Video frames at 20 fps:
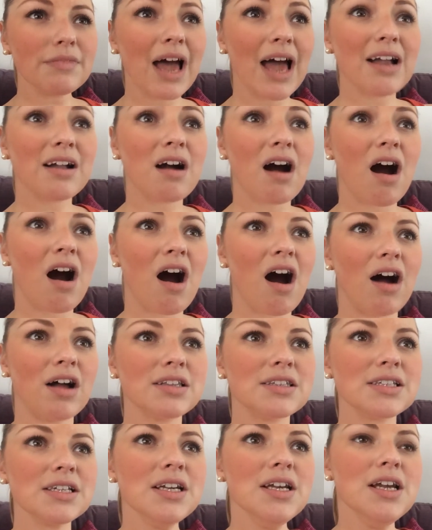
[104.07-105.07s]
i
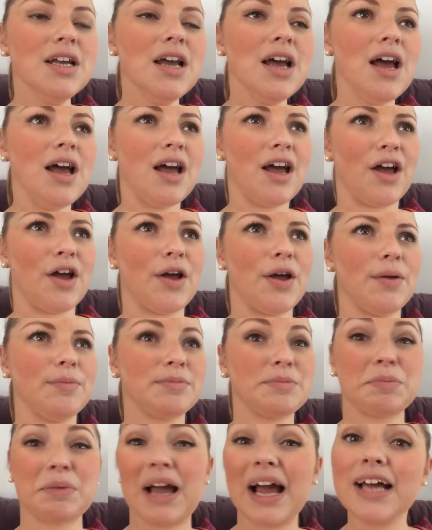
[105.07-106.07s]
got
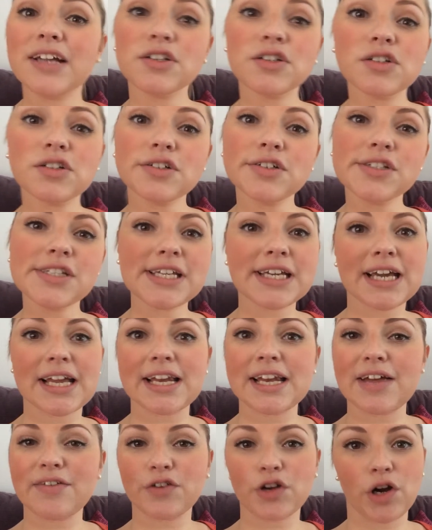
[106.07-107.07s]
um, some candles you
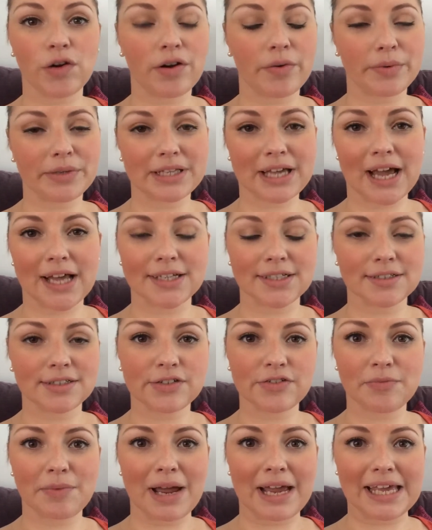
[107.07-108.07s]
can never go wrong with
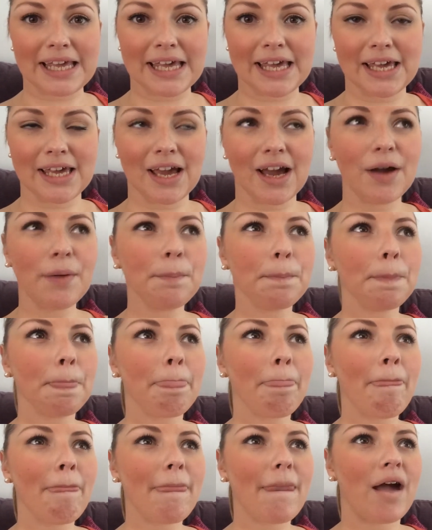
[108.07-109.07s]
candles from ikea
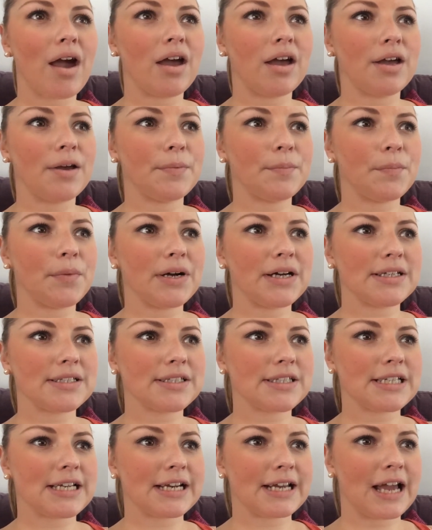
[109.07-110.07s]
um, what
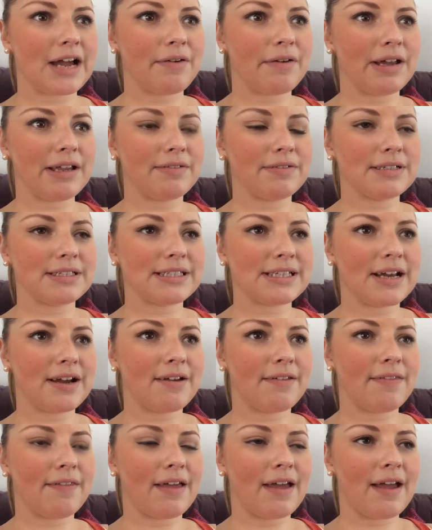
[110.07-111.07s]
else did I get while I was
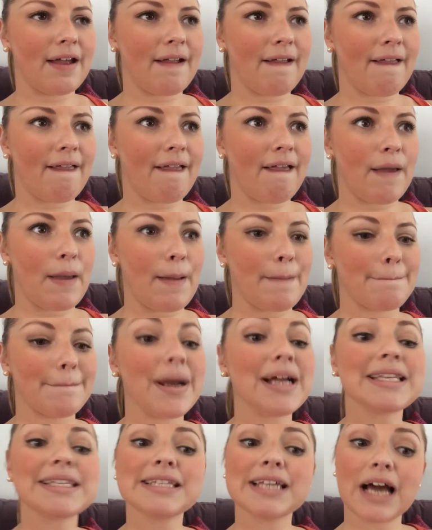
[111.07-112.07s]
down there?
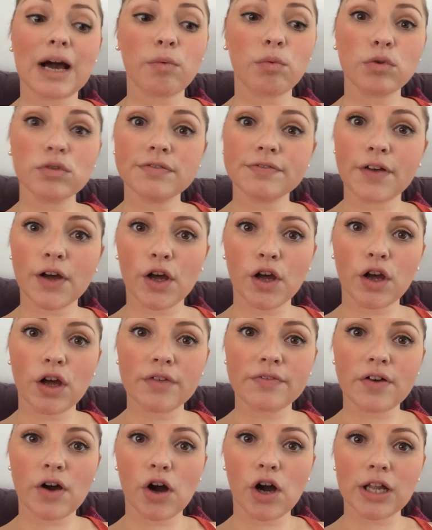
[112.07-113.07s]
Um, a towel for
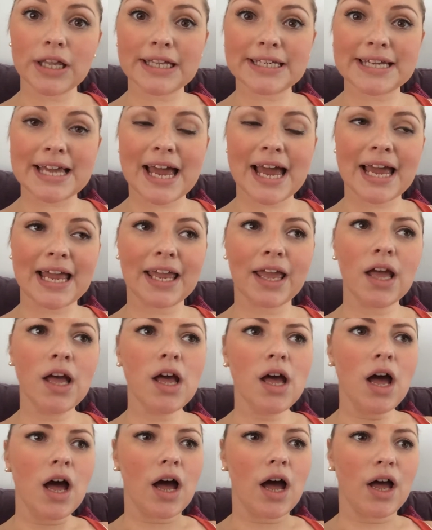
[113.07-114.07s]
her for holiday,
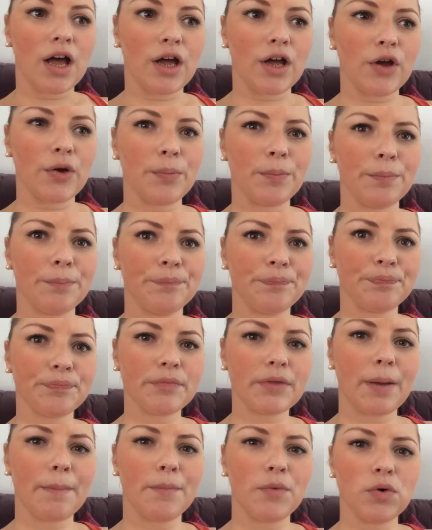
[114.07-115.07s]
um,
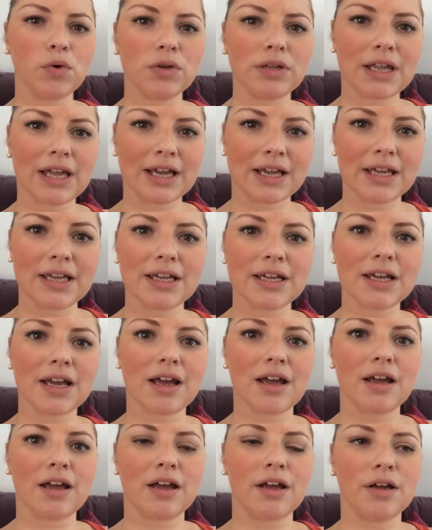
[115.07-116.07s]
more like
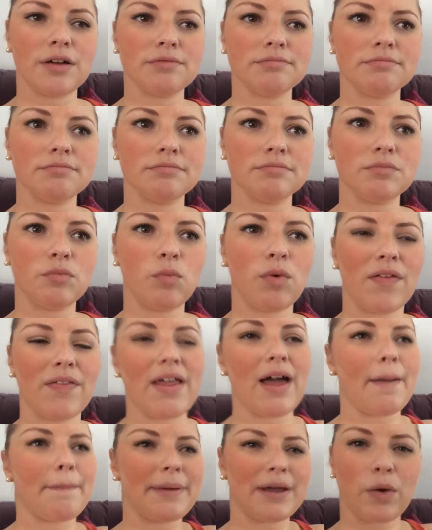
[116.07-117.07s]
um,
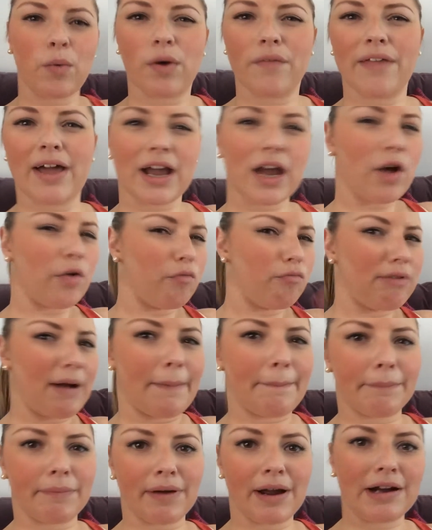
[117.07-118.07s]
one a big one that can
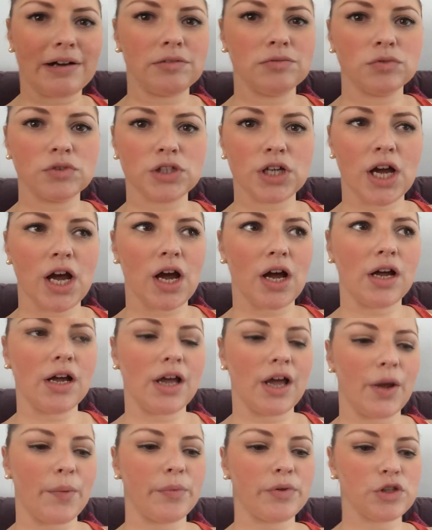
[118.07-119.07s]
wrap round her
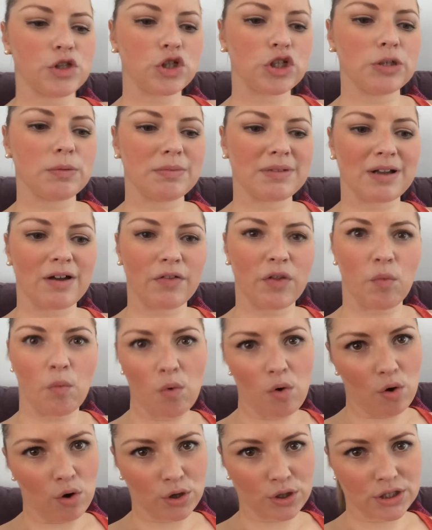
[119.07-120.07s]
um, when she comes out of the
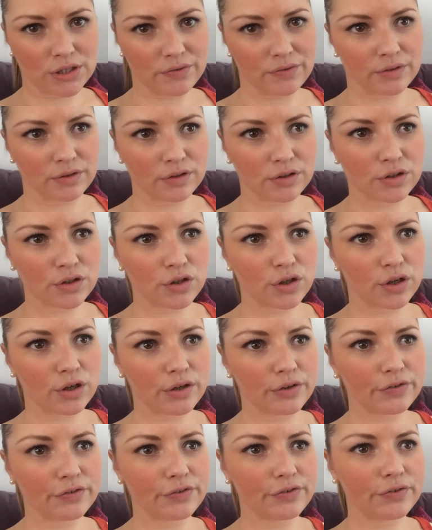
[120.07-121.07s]
water and
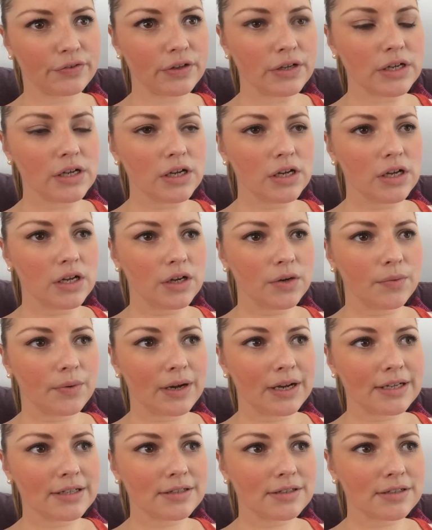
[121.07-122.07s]
stuff.
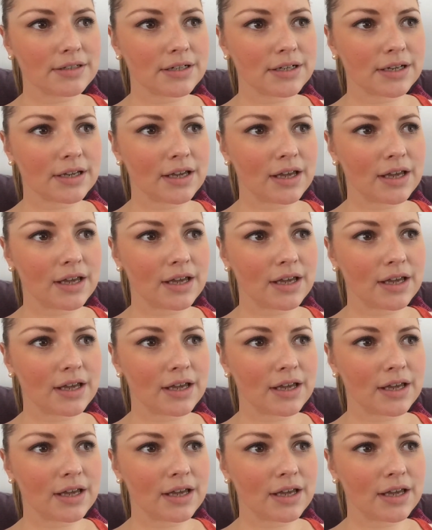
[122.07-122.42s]
What else did I